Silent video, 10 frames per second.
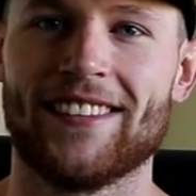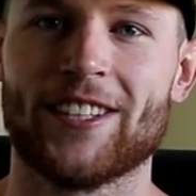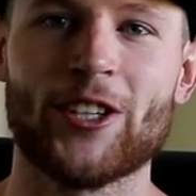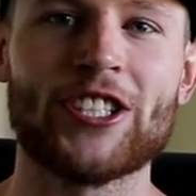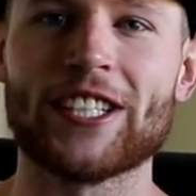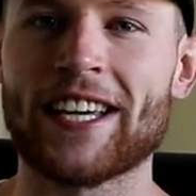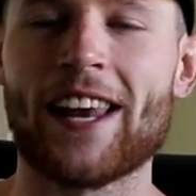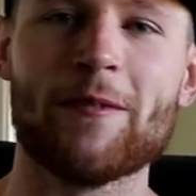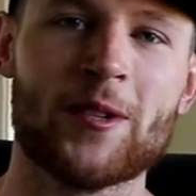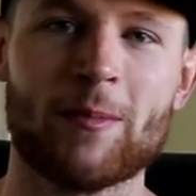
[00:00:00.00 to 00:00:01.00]
Christian
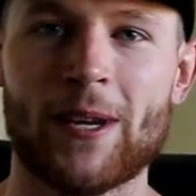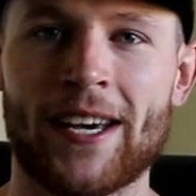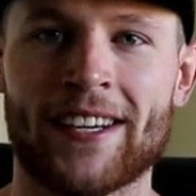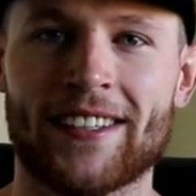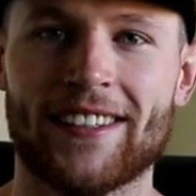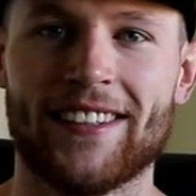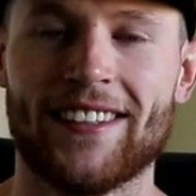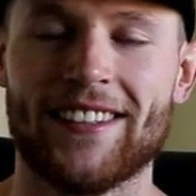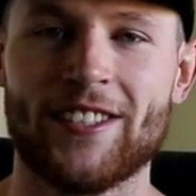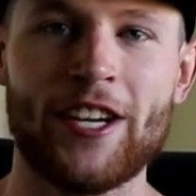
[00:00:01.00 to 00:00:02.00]
Cullen was playing.
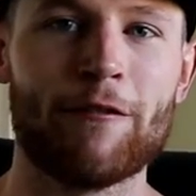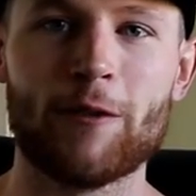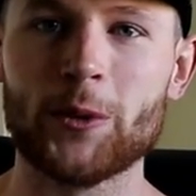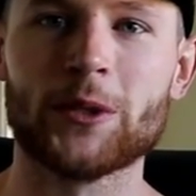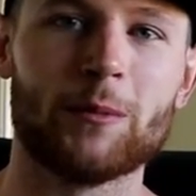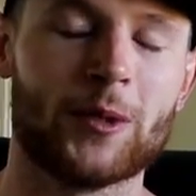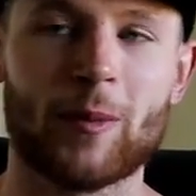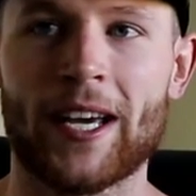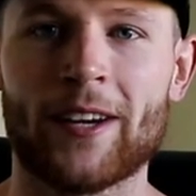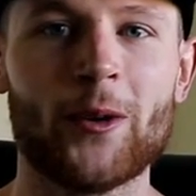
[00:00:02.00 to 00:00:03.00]
Jeff Wilson was
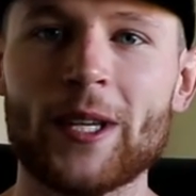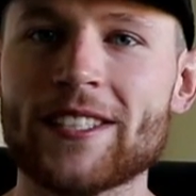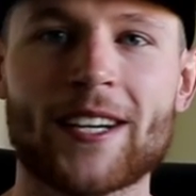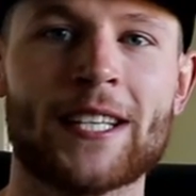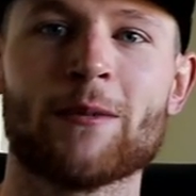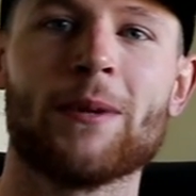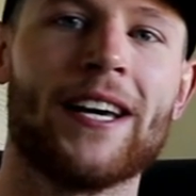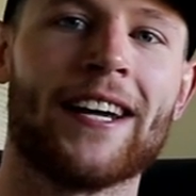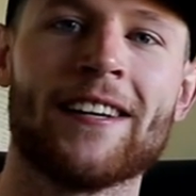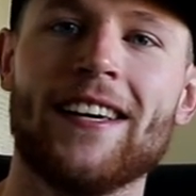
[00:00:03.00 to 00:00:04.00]
playing. All these guys were
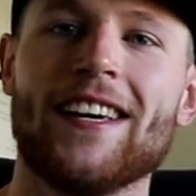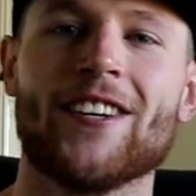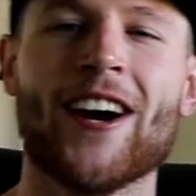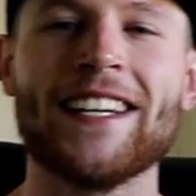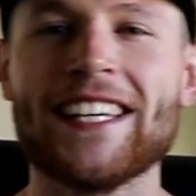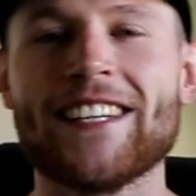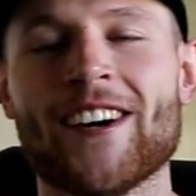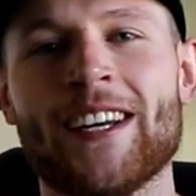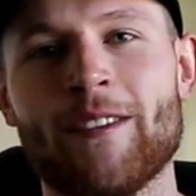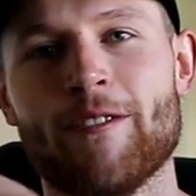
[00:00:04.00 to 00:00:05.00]
playing.
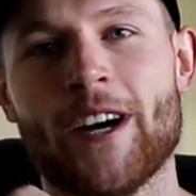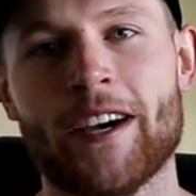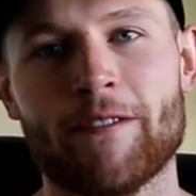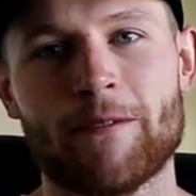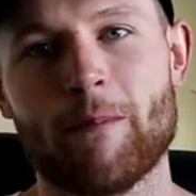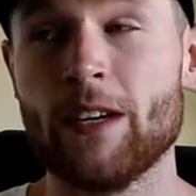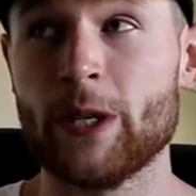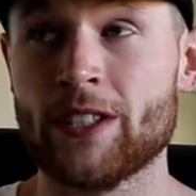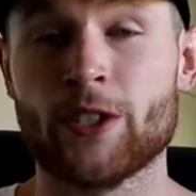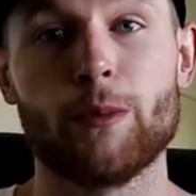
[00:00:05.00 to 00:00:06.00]
1995. Then it
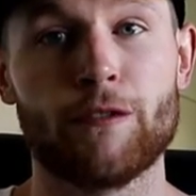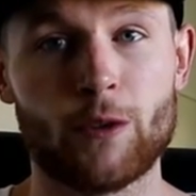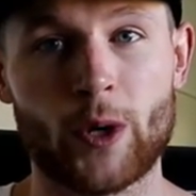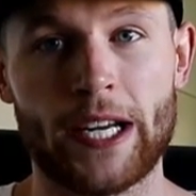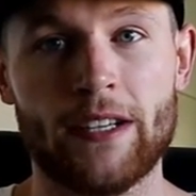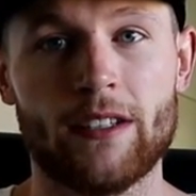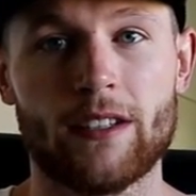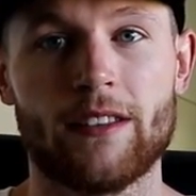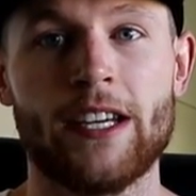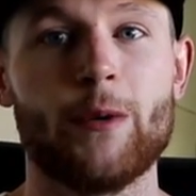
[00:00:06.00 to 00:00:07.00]
went to Super 14.
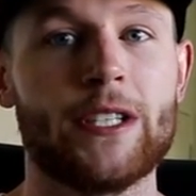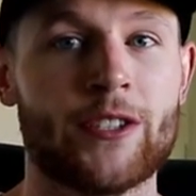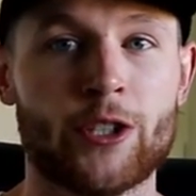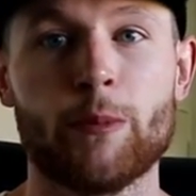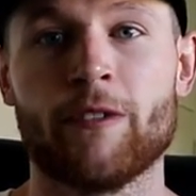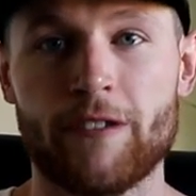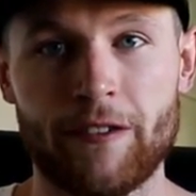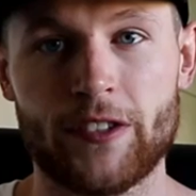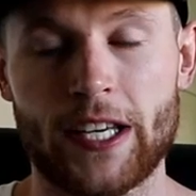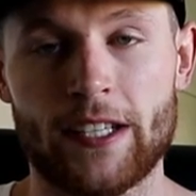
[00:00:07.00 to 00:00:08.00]
Then it went to Super
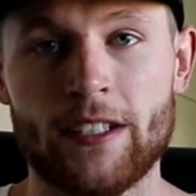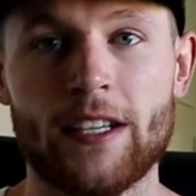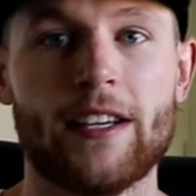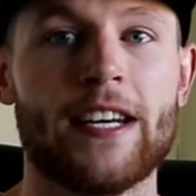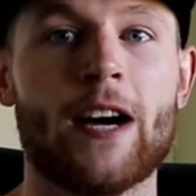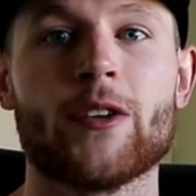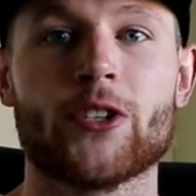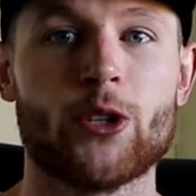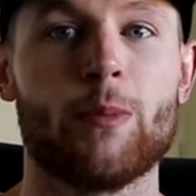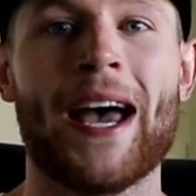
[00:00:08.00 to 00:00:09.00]
15. Now it's
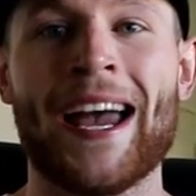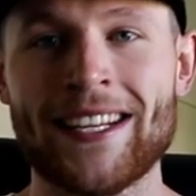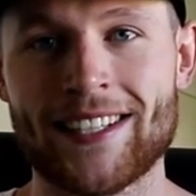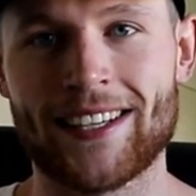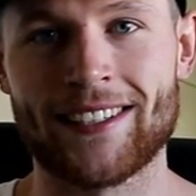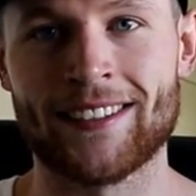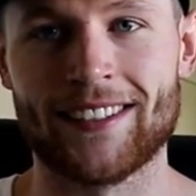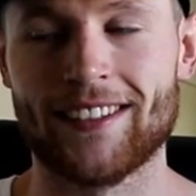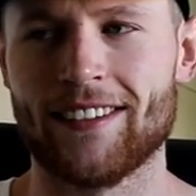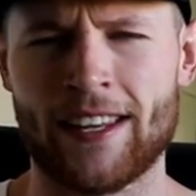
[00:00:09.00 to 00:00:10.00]
Super 18,
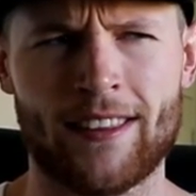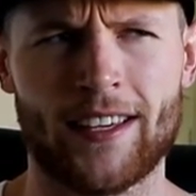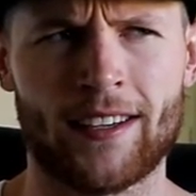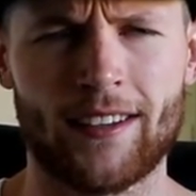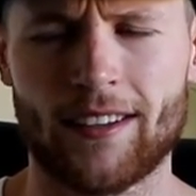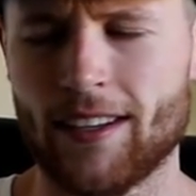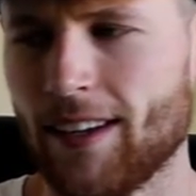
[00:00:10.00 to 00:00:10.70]
I think.